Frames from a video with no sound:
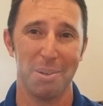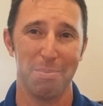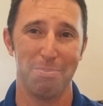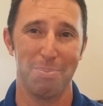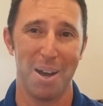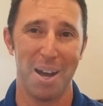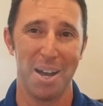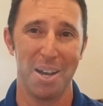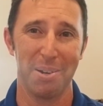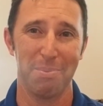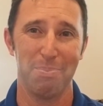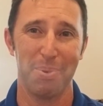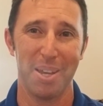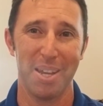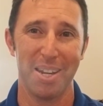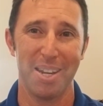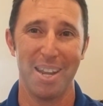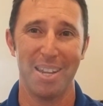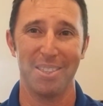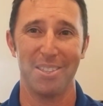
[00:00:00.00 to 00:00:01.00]
the bond
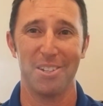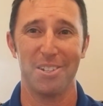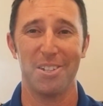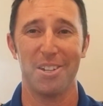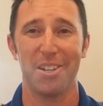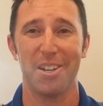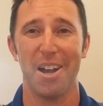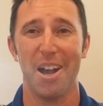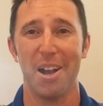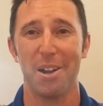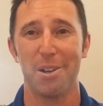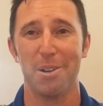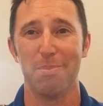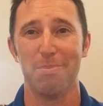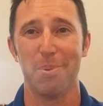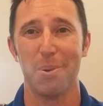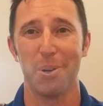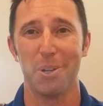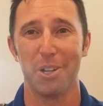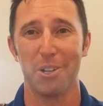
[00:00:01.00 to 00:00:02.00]
pit at the Chicago
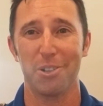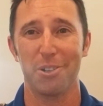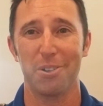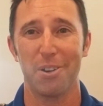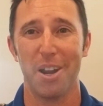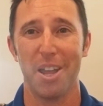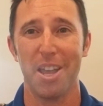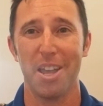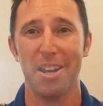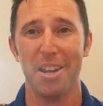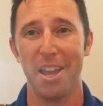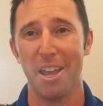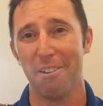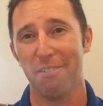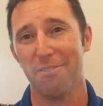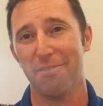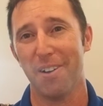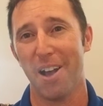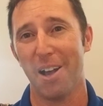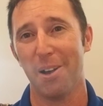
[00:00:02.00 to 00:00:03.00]
Board of Trade
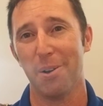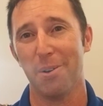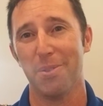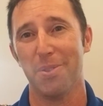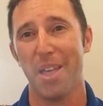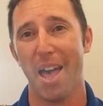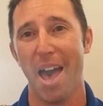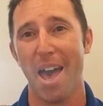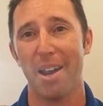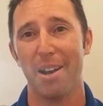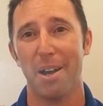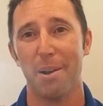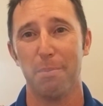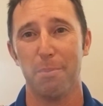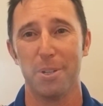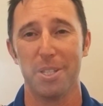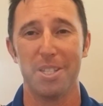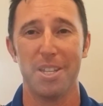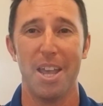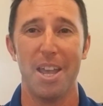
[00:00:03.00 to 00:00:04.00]
and followed that up
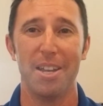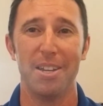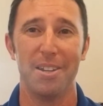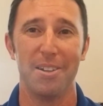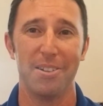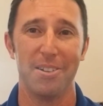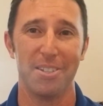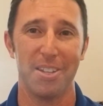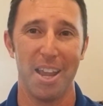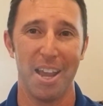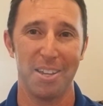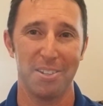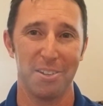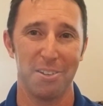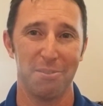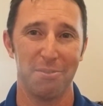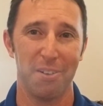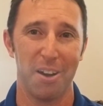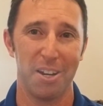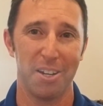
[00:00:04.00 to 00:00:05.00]
with 10 years as
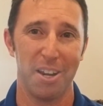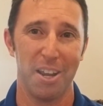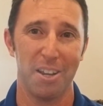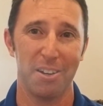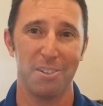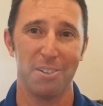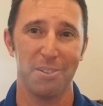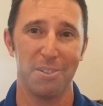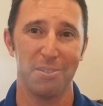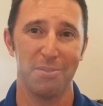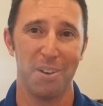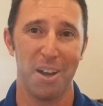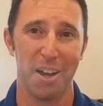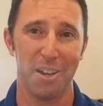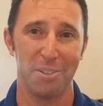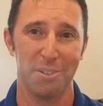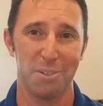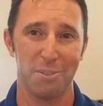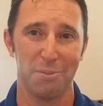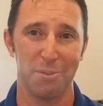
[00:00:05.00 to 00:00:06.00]
a financial
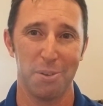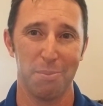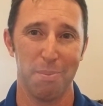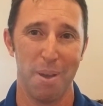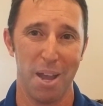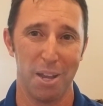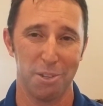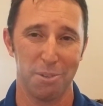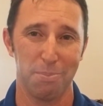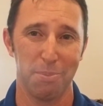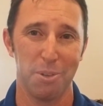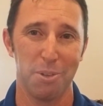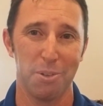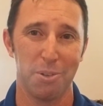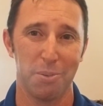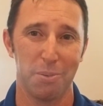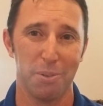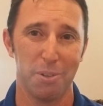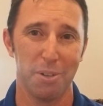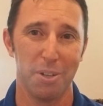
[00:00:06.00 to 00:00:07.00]
advisor for
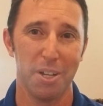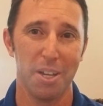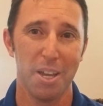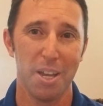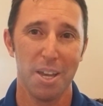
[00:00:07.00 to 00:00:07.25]
MassMutual.